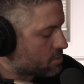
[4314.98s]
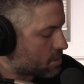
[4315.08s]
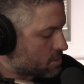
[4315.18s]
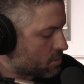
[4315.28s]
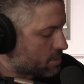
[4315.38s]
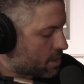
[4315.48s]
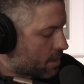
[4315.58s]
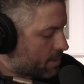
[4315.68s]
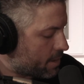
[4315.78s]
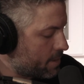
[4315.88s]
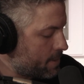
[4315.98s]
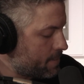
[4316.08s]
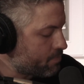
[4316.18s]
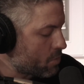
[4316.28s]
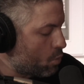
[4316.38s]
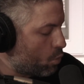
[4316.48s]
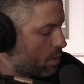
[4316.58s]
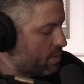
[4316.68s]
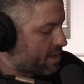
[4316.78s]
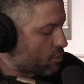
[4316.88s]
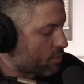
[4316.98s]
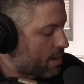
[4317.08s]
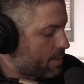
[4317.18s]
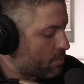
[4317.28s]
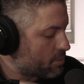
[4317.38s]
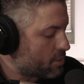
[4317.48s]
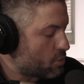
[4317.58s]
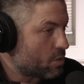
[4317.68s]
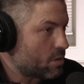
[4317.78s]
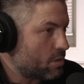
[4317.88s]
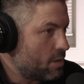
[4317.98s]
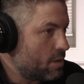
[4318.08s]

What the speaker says: consulting company. We would get great people in the door.